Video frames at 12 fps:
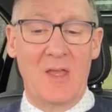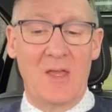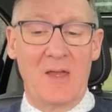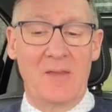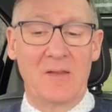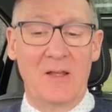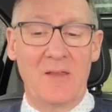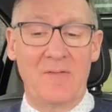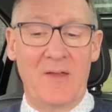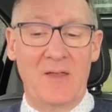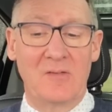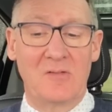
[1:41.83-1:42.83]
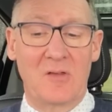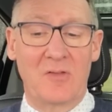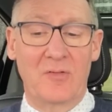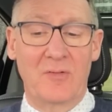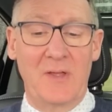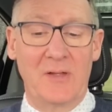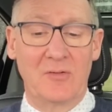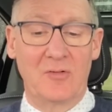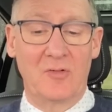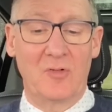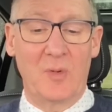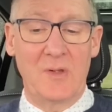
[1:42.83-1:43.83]
and the Leaf has
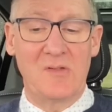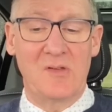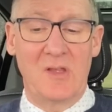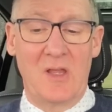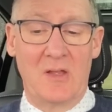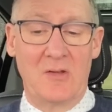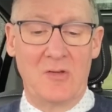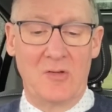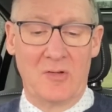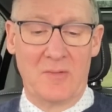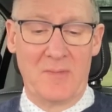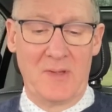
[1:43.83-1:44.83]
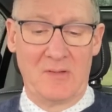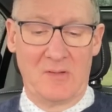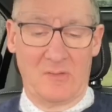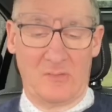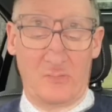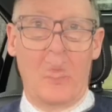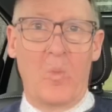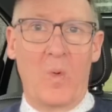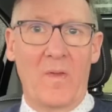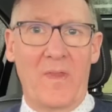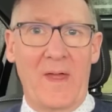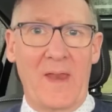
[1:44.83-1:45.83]
320 Newton meters. What
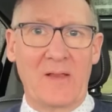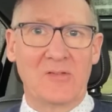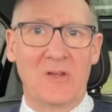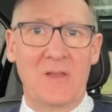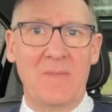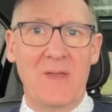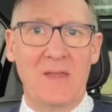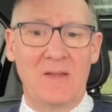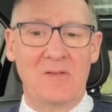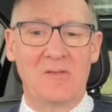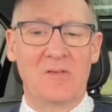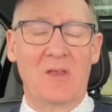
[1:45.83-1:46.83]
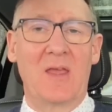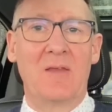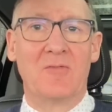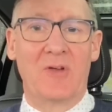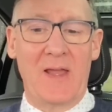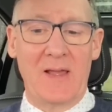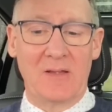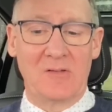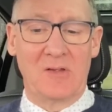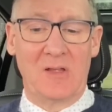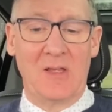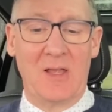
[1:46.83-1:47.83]
that actually means in
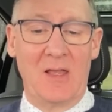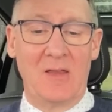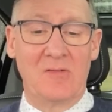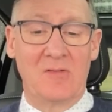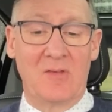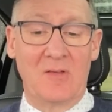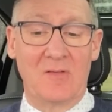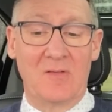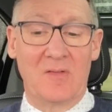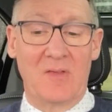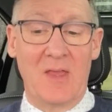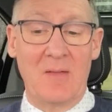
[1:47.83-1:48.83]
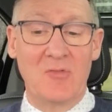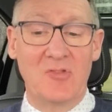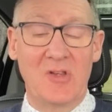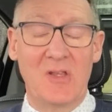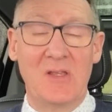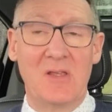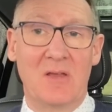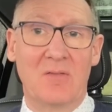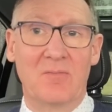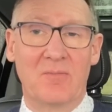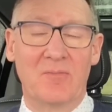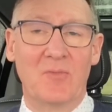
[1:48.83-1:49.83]
reality is that the MG
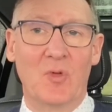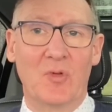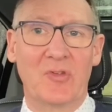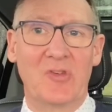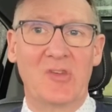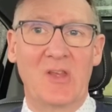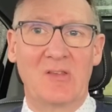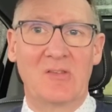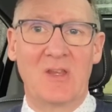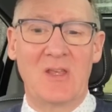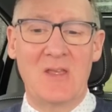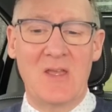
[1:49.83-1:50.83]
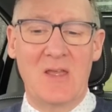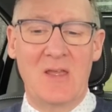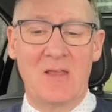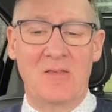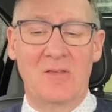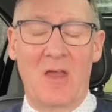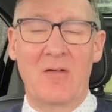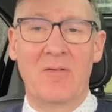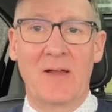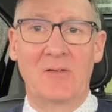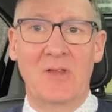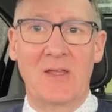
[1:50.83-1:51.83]
0 to 60 is
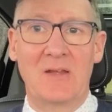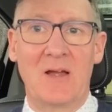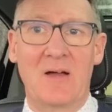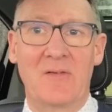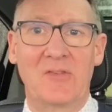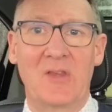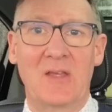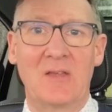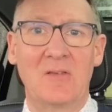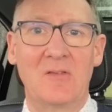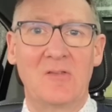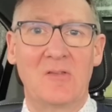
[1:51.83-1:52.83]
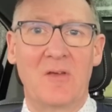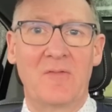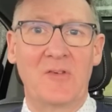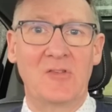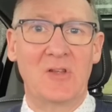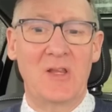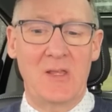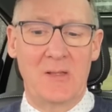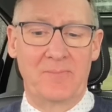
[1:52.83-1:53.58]
around 8.5 seconds officially,